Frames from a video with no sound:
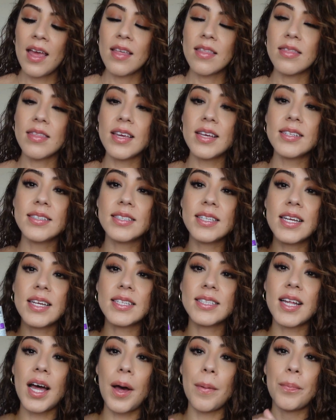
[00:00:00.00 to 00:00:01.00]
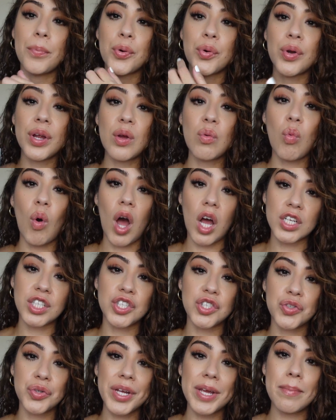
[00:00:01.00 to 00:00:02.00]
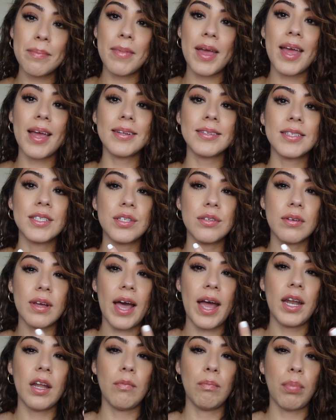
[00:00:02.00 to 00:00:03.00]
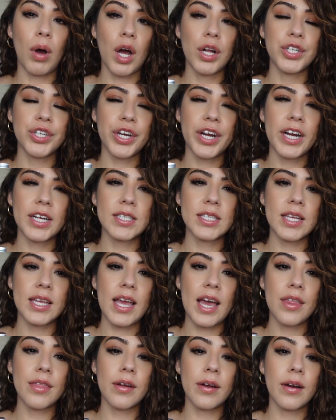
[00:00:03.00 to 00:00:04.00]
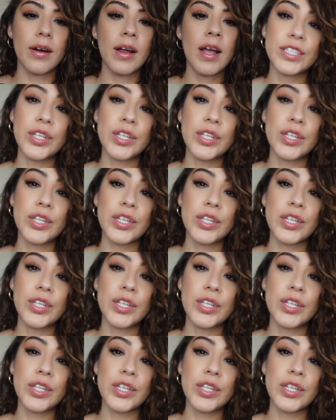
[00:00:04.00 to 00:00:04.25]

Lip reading: This is a pre-wash treatment to kind of bond your hair together.